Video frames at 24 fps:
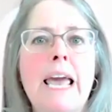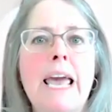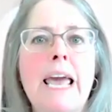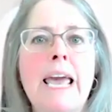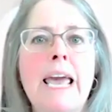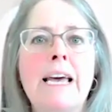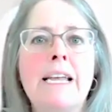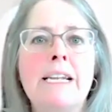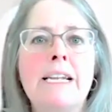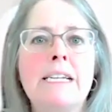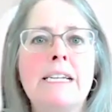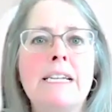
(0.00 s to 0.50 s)

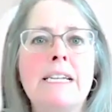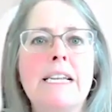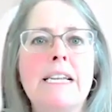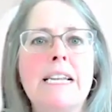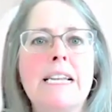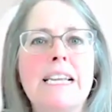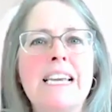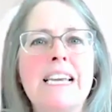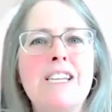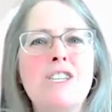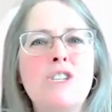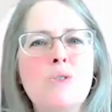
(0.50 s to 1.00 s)
And
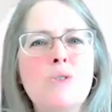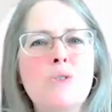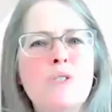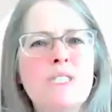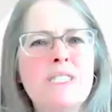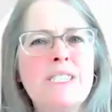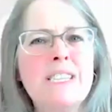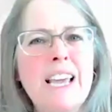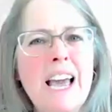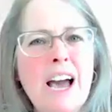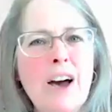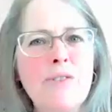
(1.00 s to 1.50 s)
can you
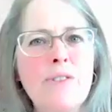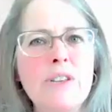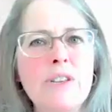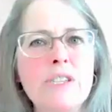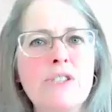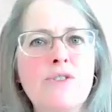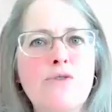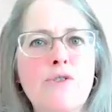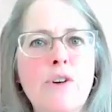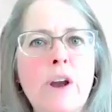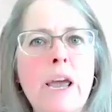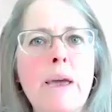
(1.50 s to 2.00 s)
see how this
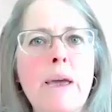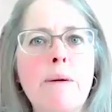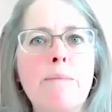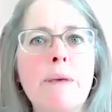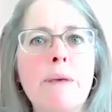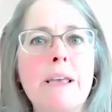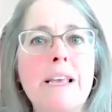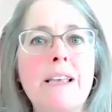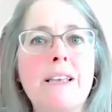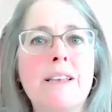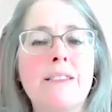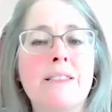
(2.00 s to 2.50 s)
frame